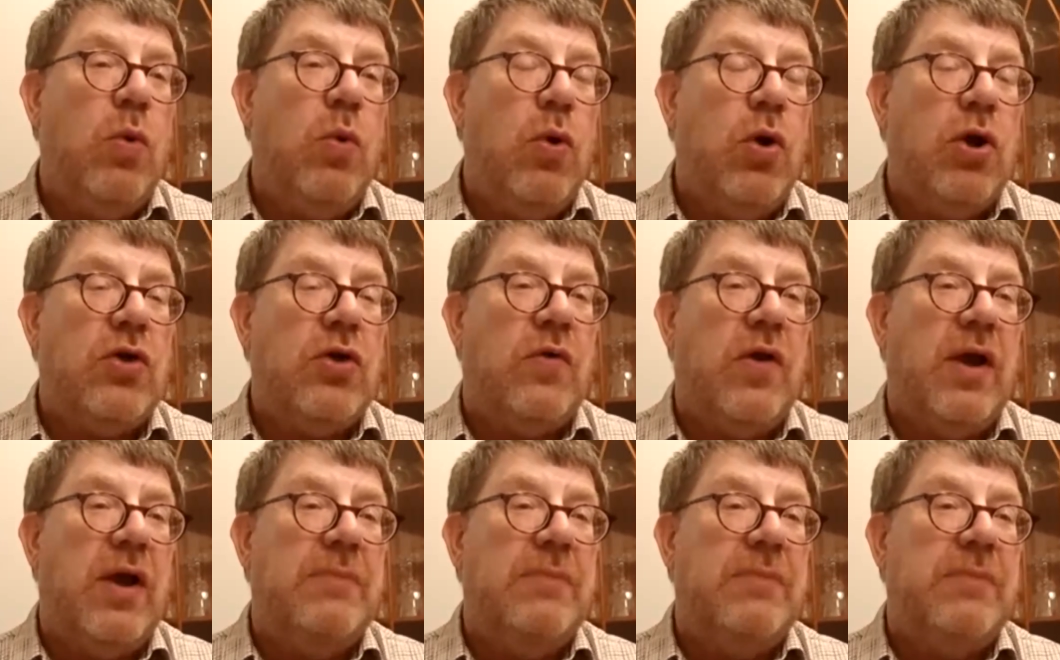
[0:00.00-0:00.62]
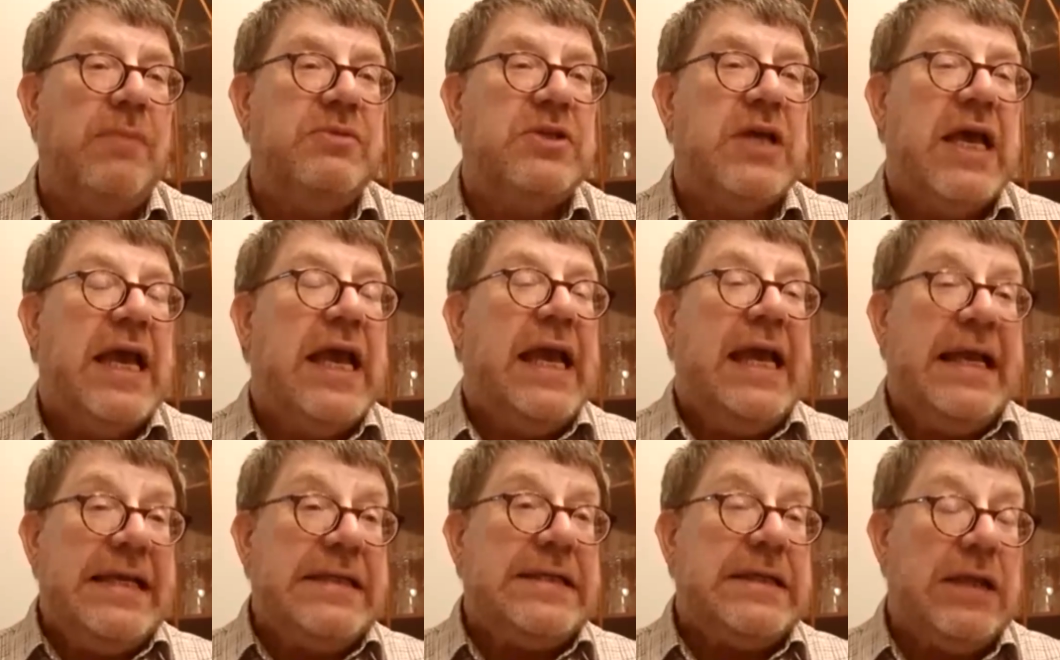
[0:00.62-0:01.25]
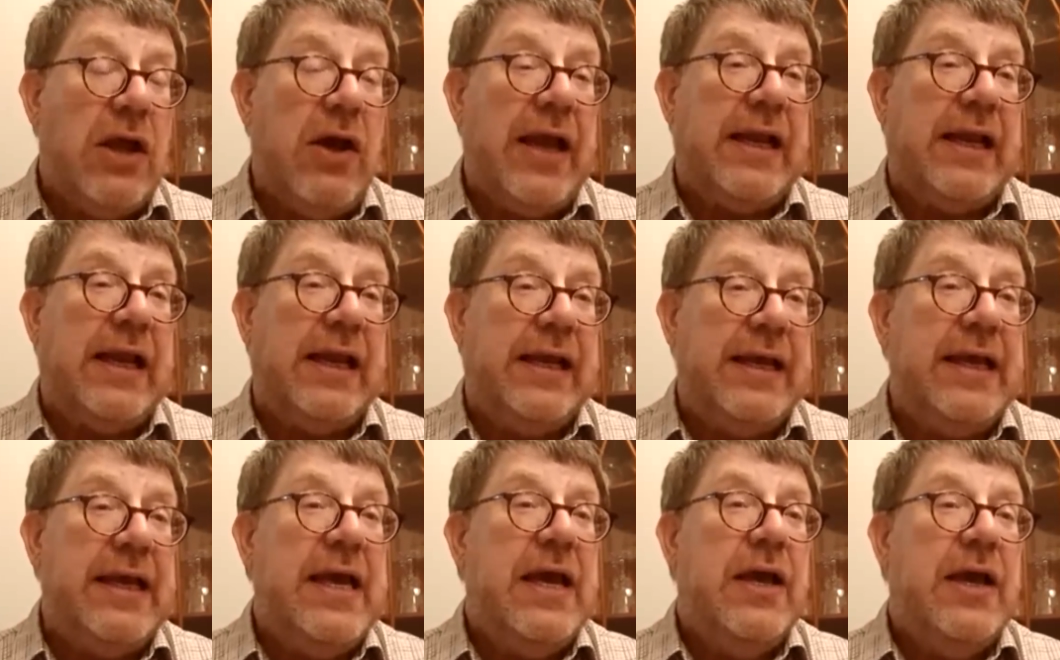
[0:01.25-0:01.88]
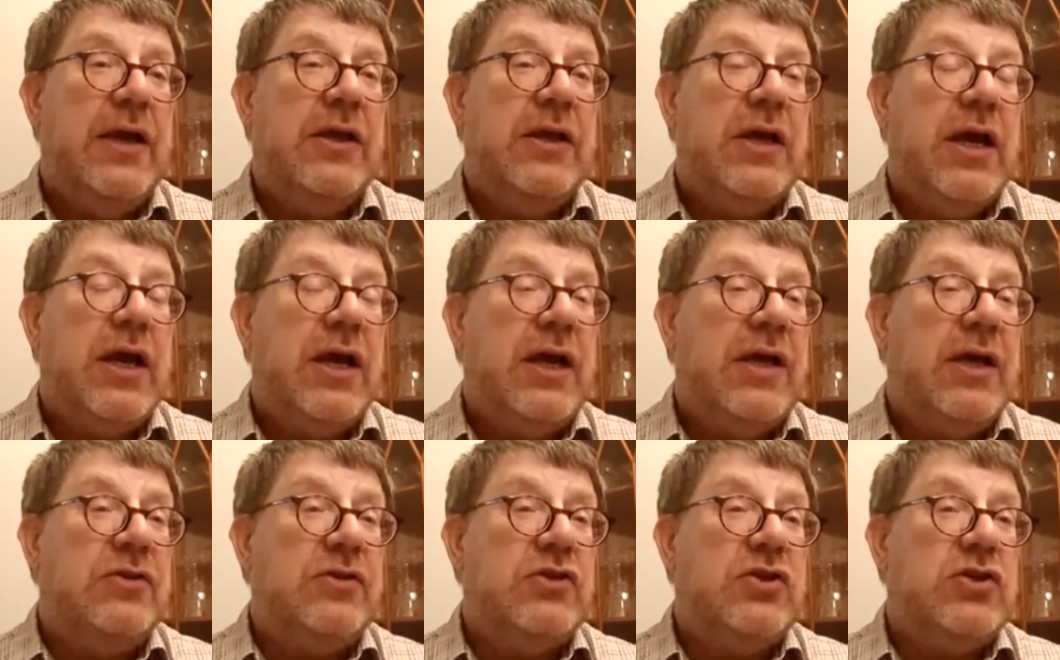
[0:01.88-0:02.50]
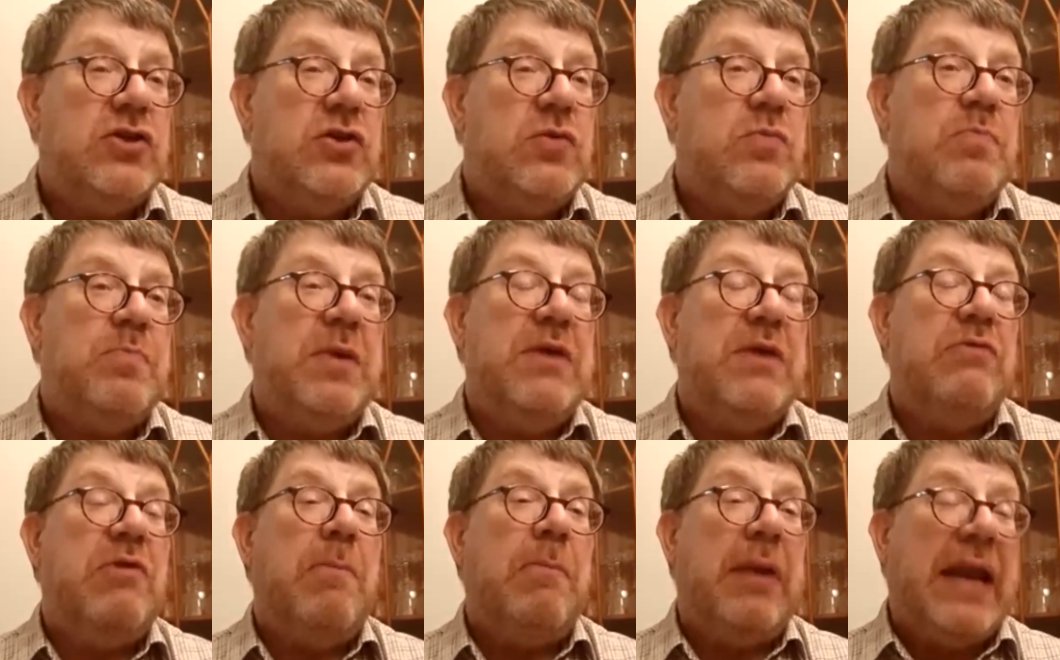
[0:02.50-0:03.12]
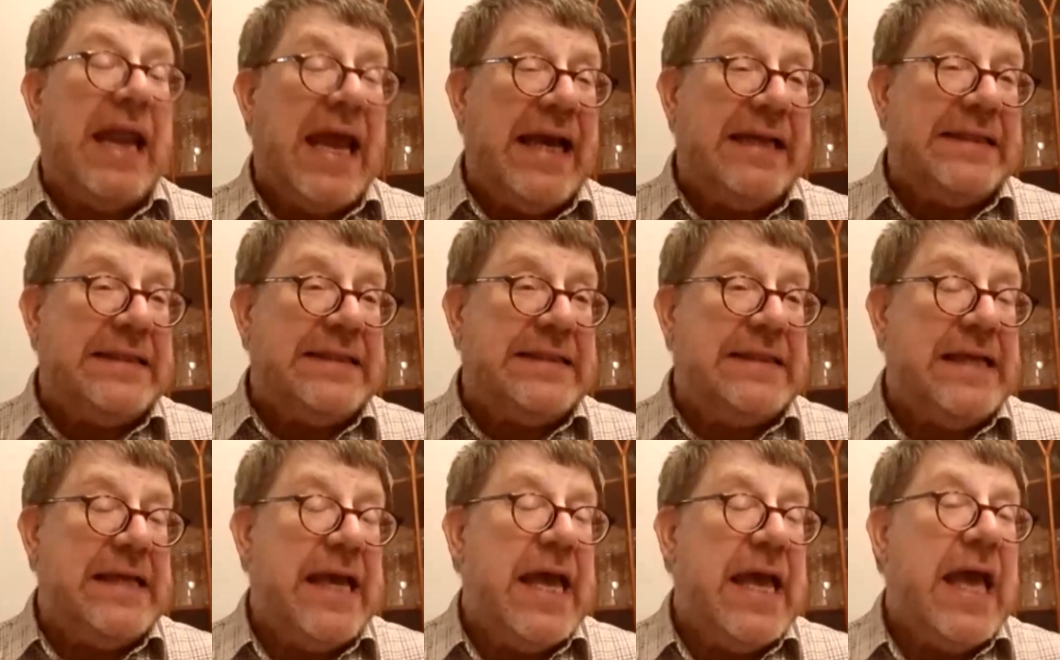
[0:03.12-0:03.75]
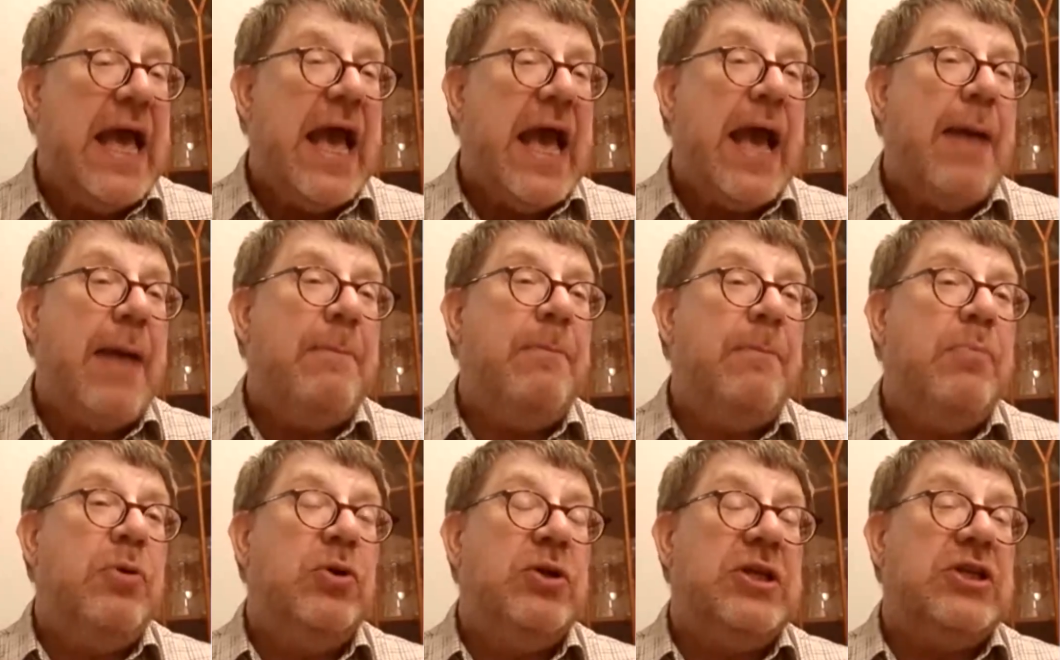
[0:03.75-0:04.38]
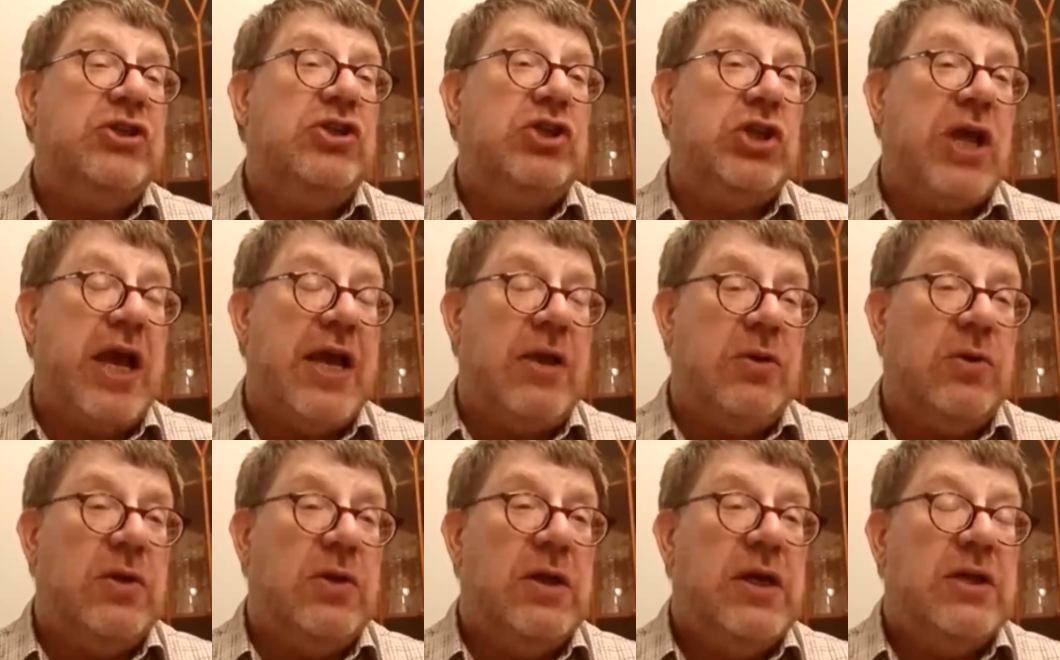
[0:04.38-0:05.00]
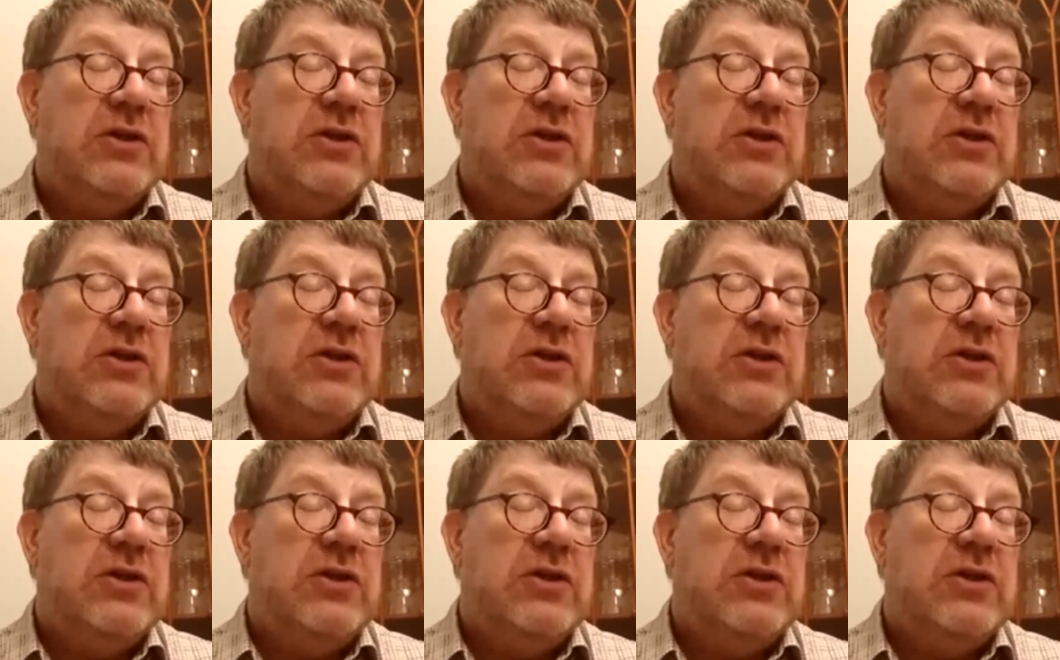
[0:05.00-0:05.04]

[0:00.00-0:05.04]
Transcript: crimes, he's likely to be replaced and put in jail.